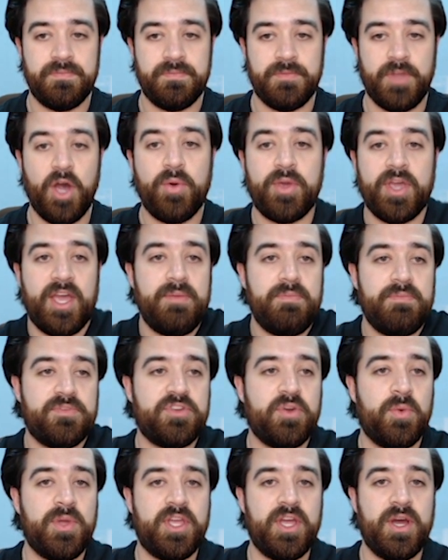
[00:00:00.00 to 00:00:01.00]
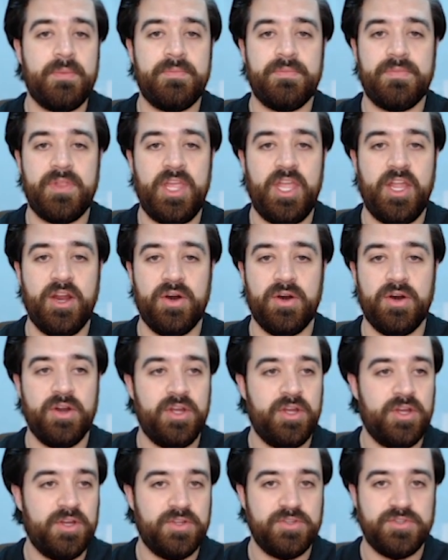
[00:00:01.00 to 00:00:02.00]
Okay, so we come here
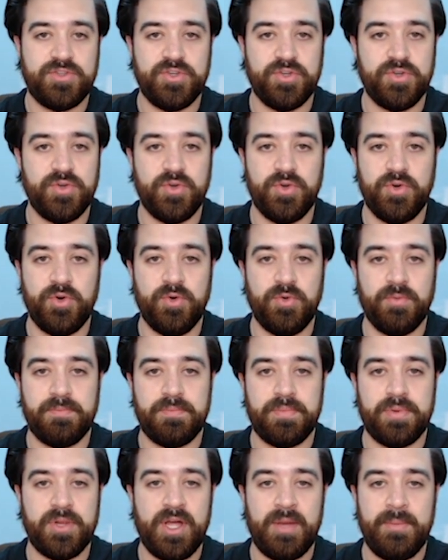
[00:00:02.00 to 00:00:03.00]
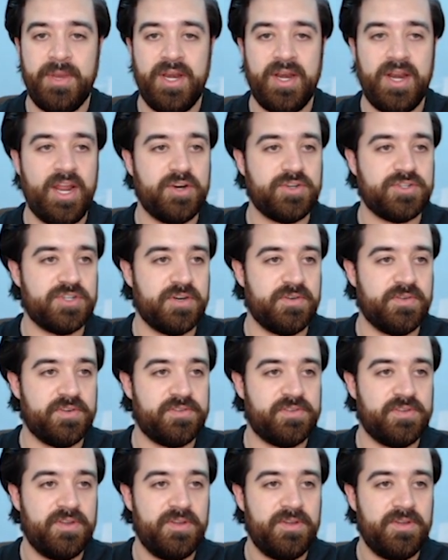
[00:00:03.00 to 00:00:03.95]
to plumbing and air service.